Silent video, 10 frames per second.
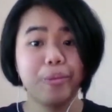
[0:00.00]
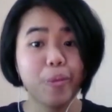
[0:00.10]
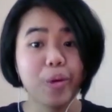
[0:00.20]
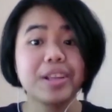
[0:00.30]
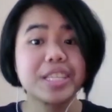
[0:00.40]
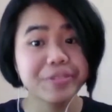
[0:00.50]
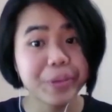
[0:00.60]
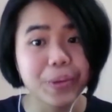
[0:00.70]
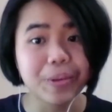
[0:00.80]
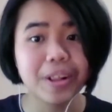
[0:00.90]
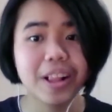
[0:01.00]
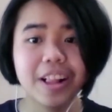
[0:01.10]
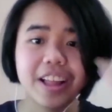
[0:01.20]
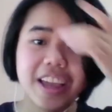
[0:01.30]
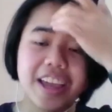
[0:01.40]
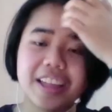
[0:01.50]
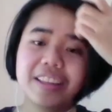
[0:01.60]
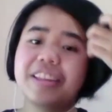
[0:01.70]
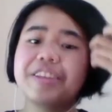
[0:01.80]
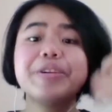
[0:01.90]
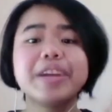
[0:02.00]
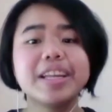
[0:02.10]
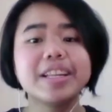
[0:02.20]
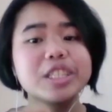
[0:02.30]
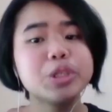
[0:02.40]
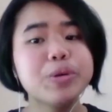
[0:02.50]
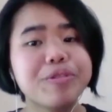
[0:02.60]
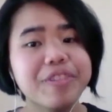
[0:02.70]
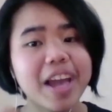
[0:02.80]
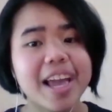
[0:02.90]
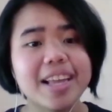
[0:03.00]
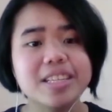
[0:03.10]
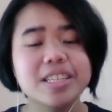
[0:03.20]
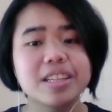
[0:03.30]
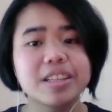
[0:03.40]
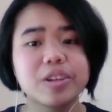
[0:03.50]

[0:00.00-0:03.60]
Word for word: when it's full and if you're eating too fast